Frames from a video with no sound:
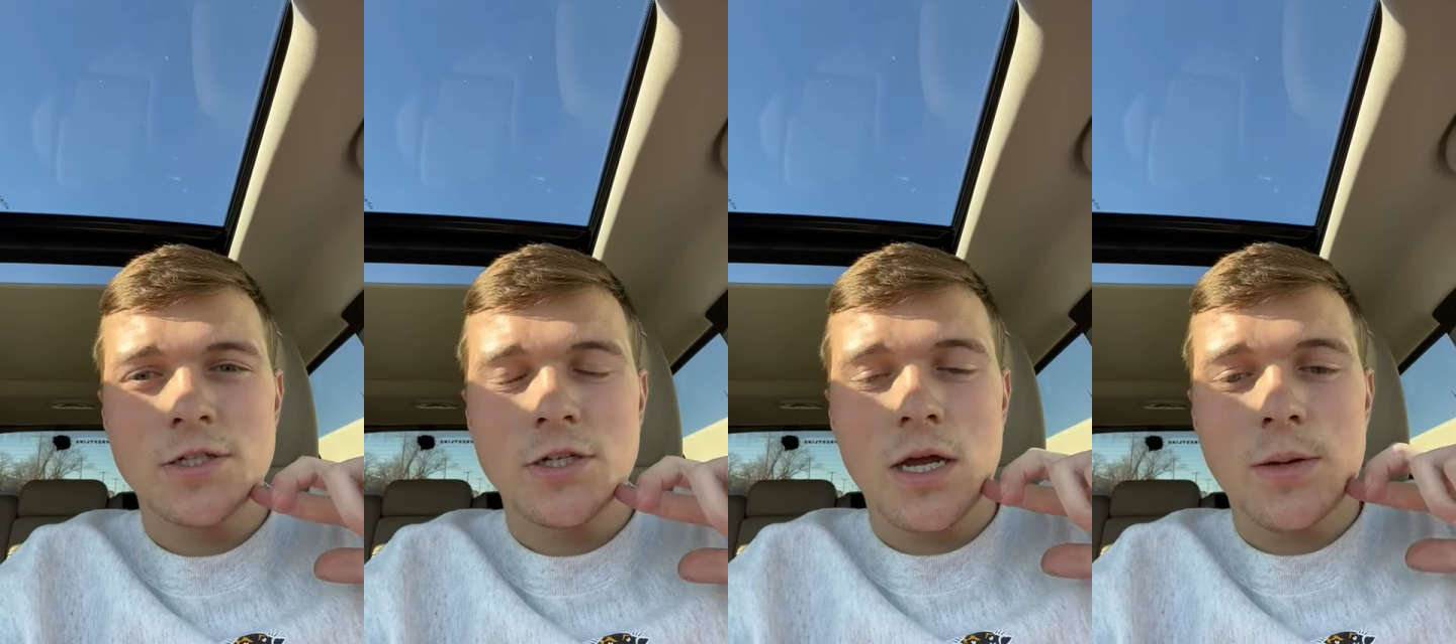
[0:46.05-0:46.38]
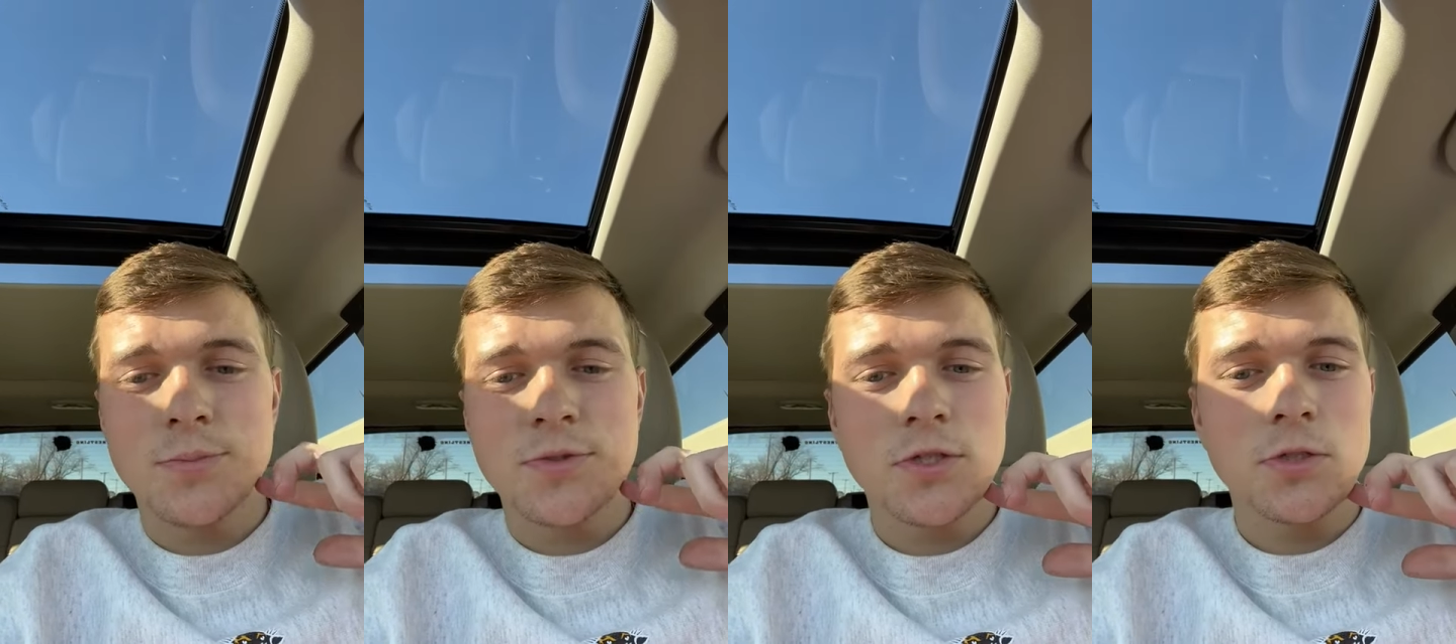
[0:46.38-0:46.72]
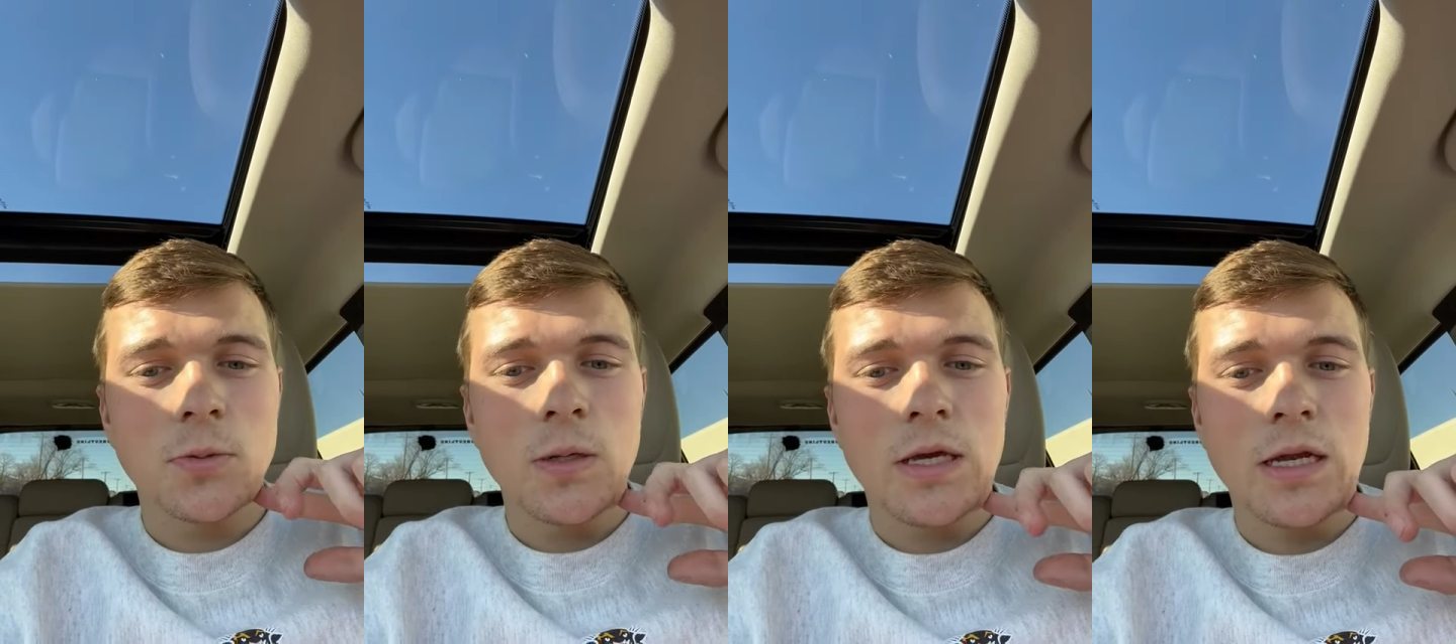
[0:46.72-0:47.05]
James this
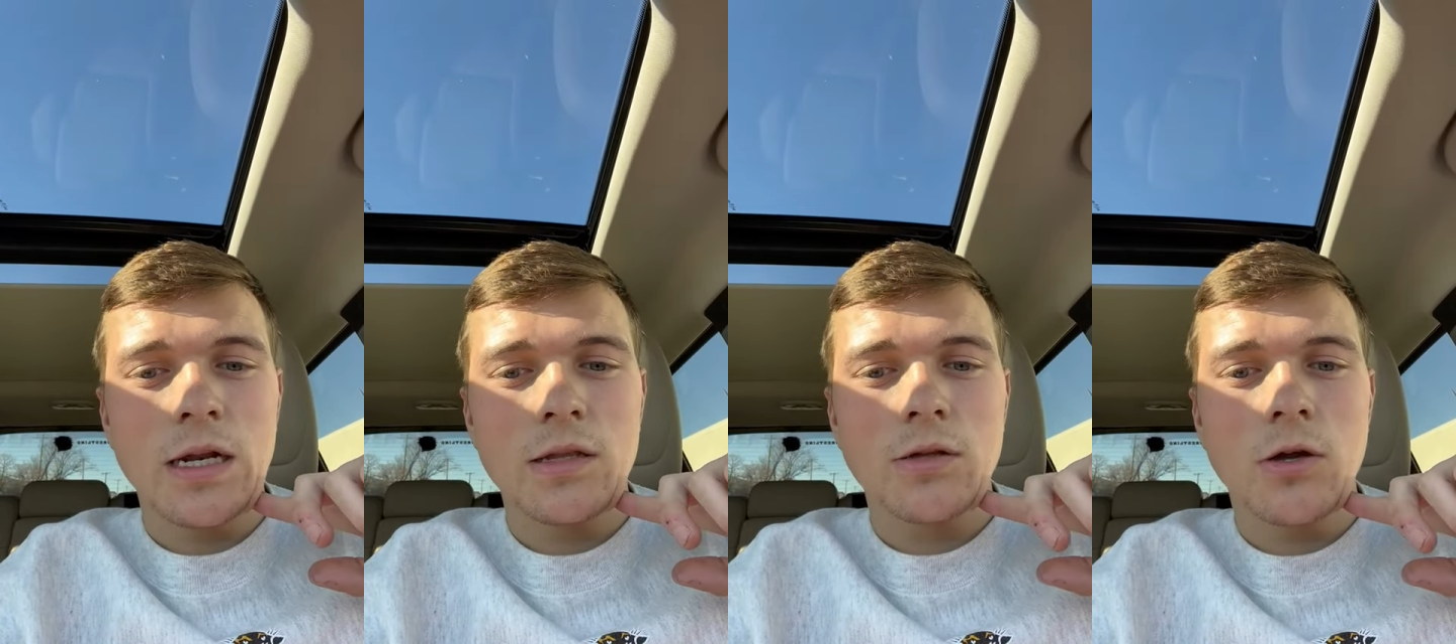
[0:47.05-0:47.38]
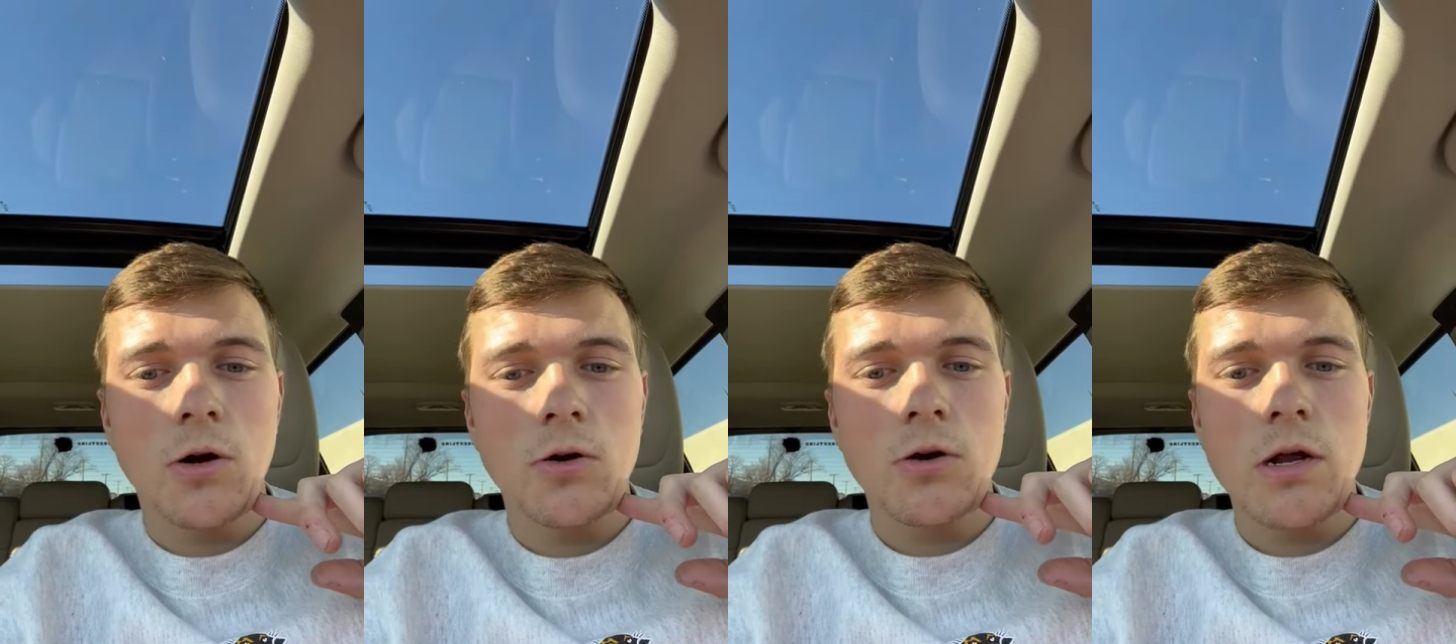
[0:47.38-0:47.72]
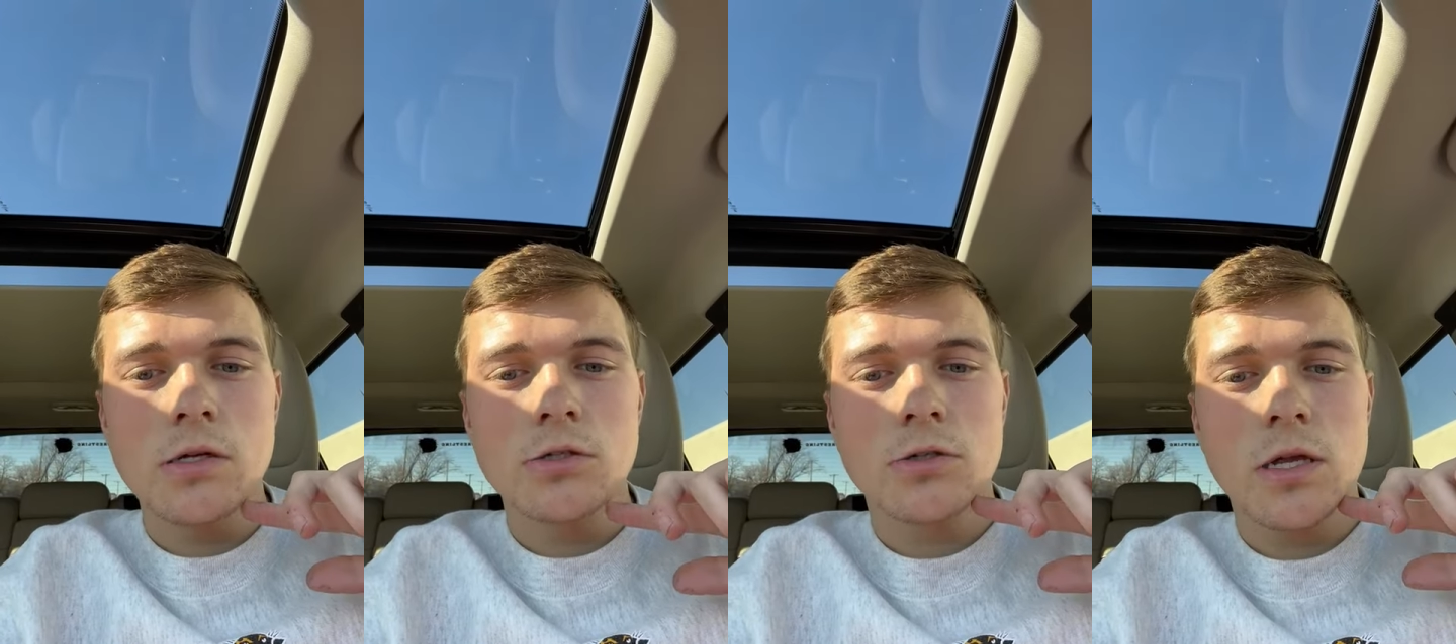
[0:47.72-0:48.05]
weekend at Gardner
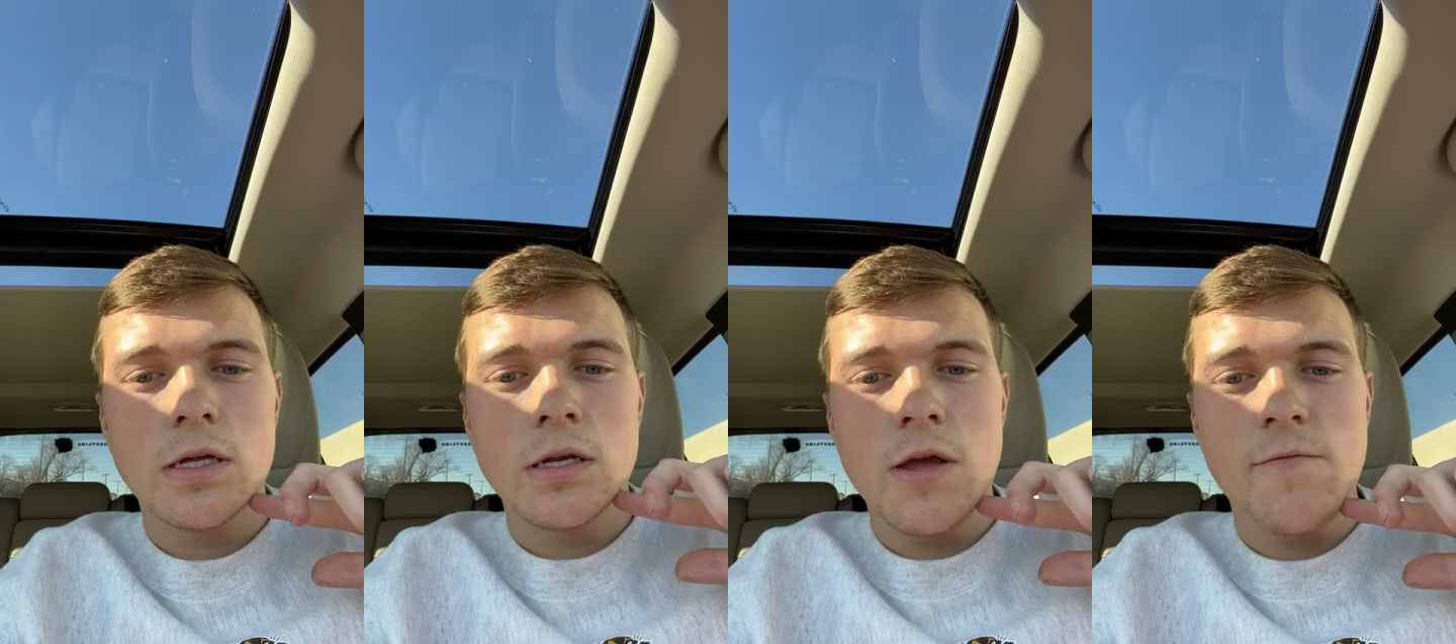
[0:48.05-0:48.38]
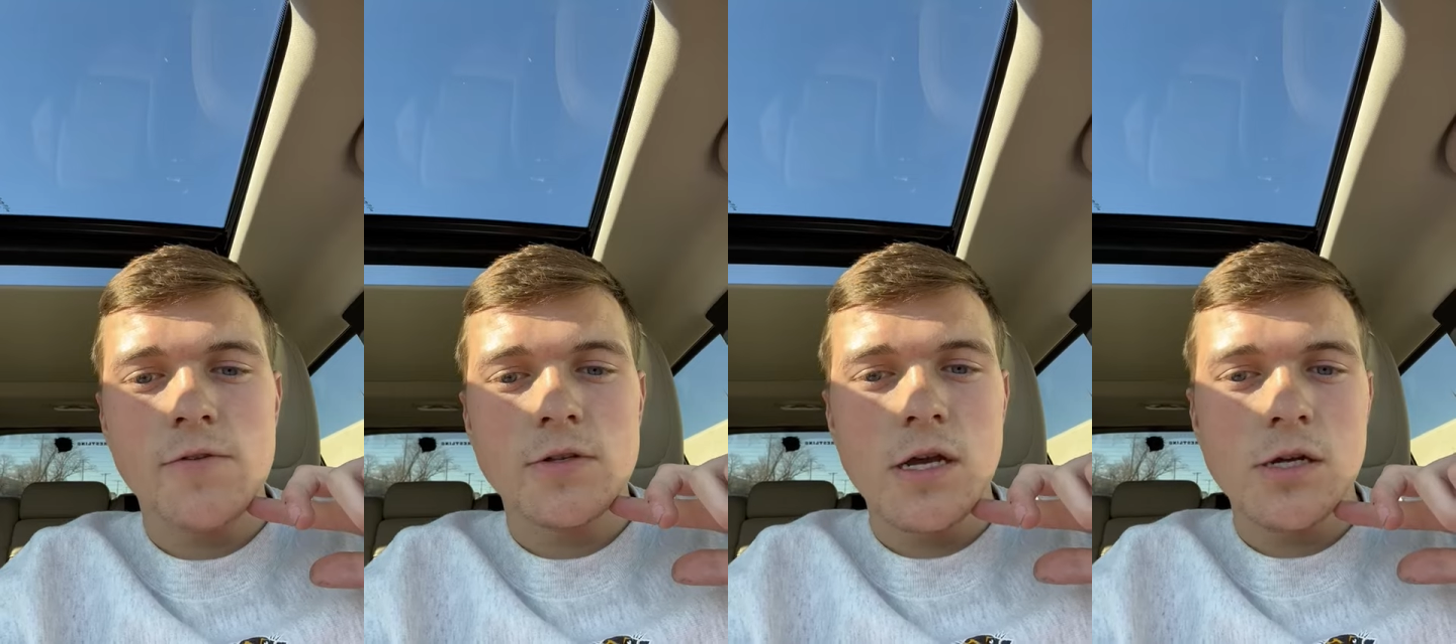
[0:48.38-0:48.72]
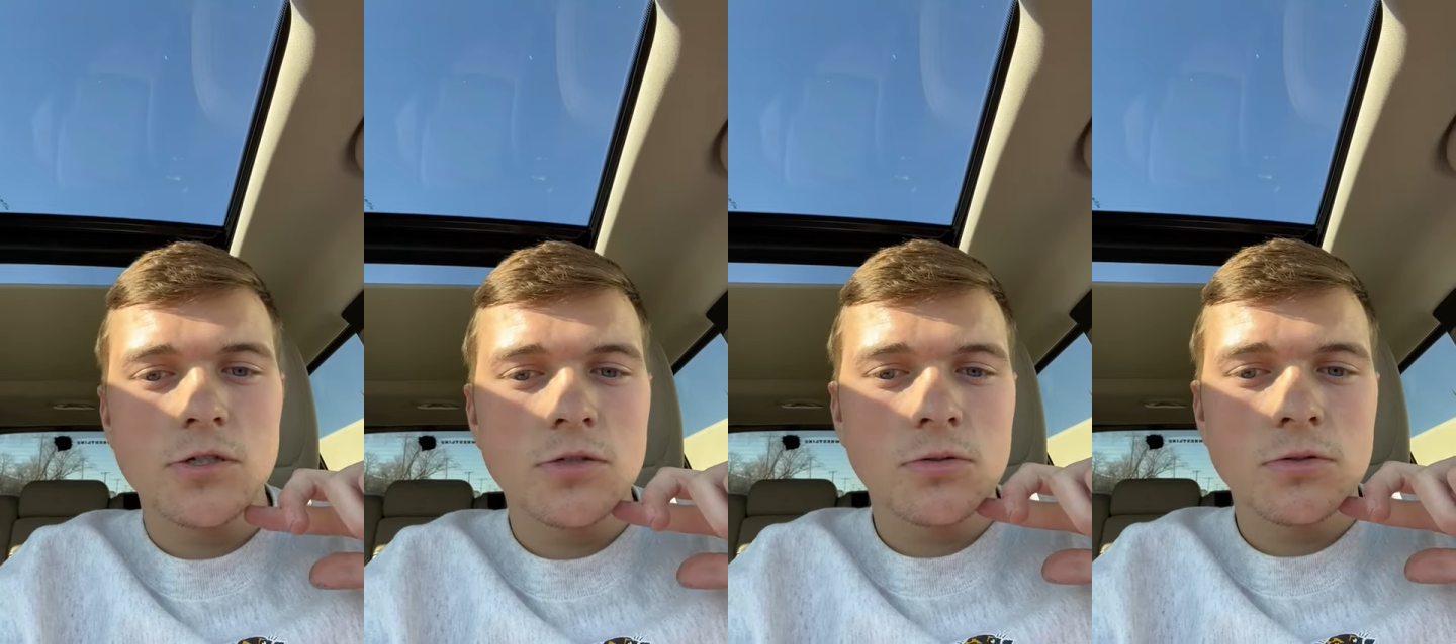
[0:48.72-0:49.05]
Edgerton
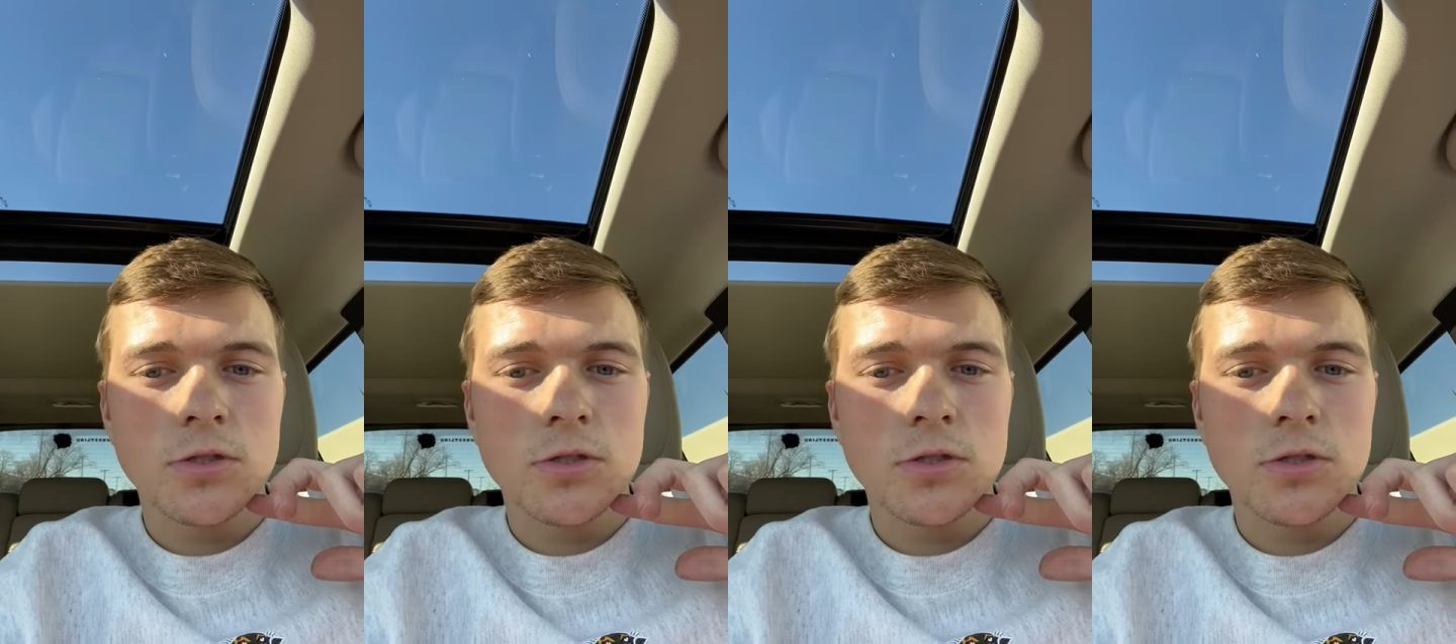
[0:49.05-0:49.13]
Invitational.